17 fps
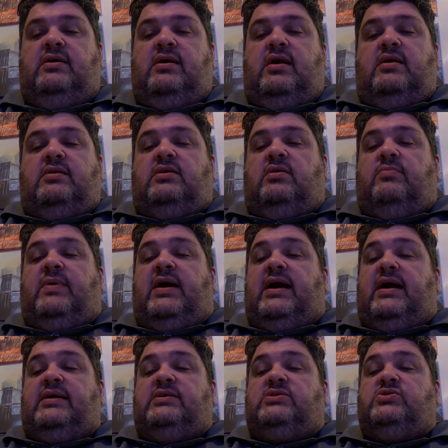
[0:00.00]

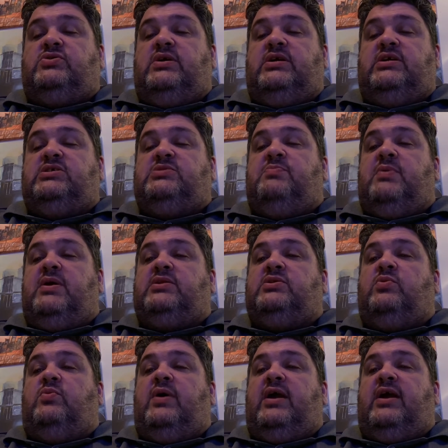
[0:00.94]
Nearby, trees bent
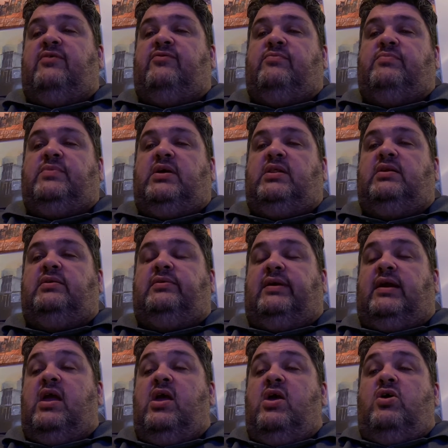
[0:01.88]
away from the
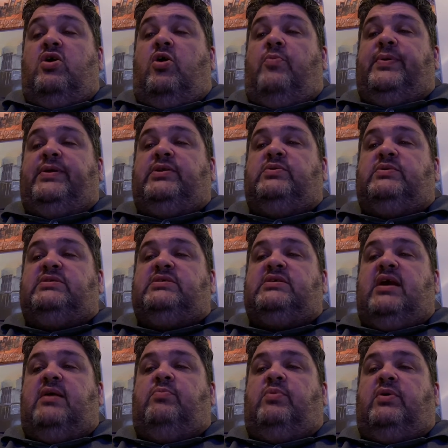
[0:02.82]
clearing, hoping to
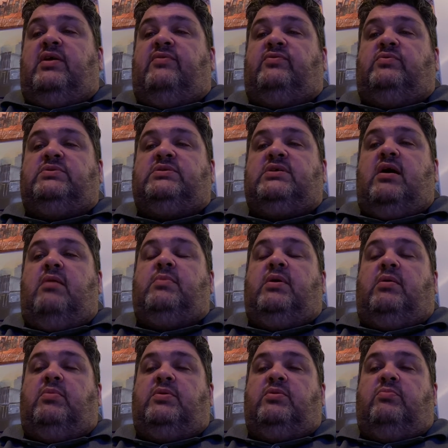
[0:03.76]
escape whatever was coming,
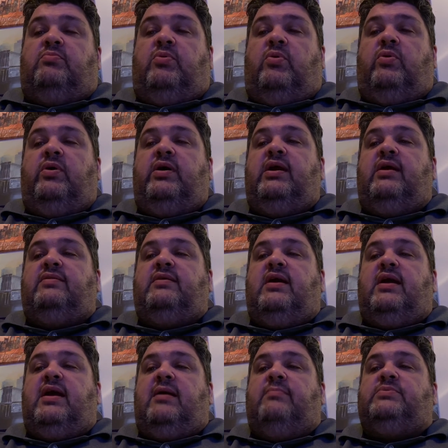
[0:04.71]
but the boy and the
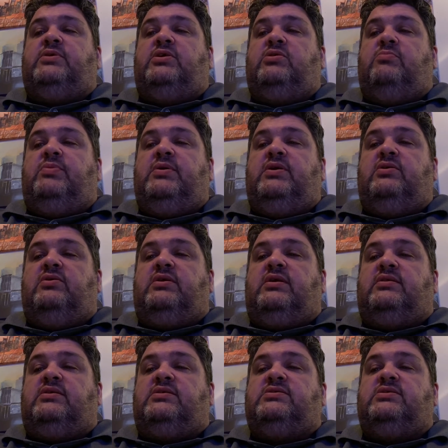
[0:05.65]
captain appeared in
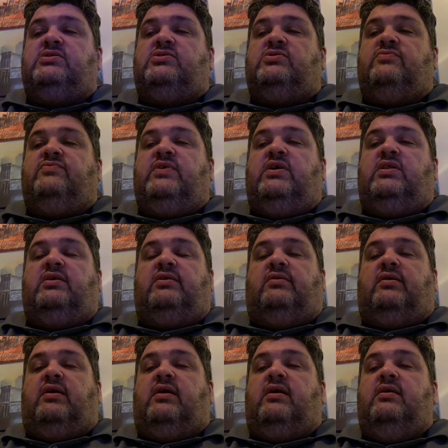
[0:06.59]
the center of the
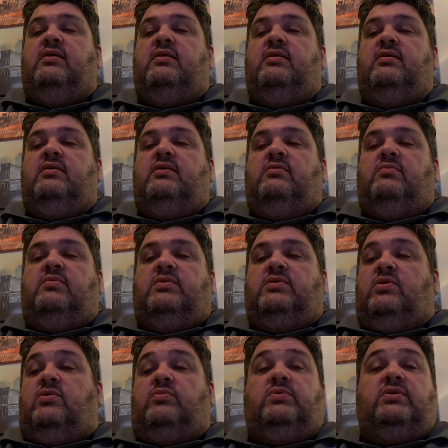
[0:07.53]
clearing, with no
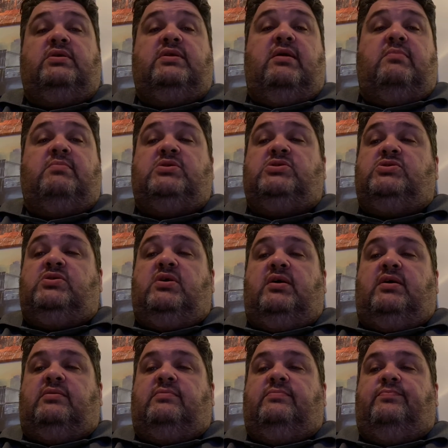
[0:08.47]
real damage
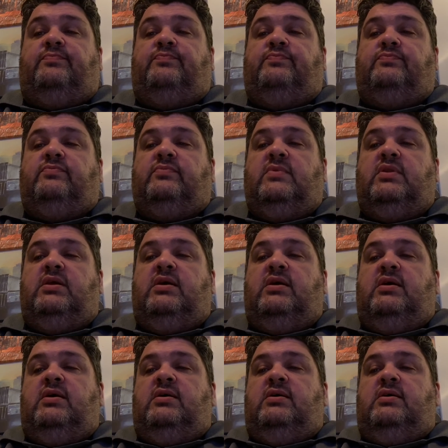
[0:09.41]
done.
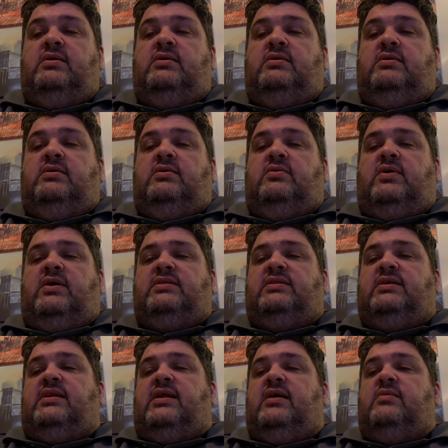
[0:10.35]
"What in the
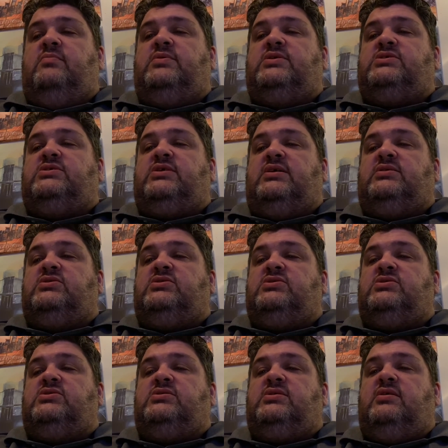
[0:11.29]
name of saints and
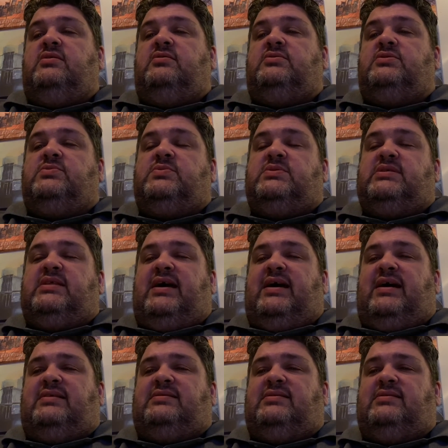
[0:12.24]
seagulls was
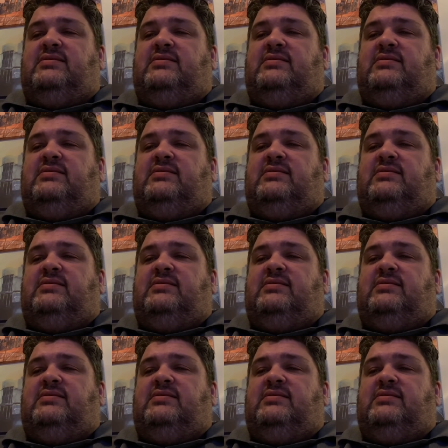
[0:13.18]
that?"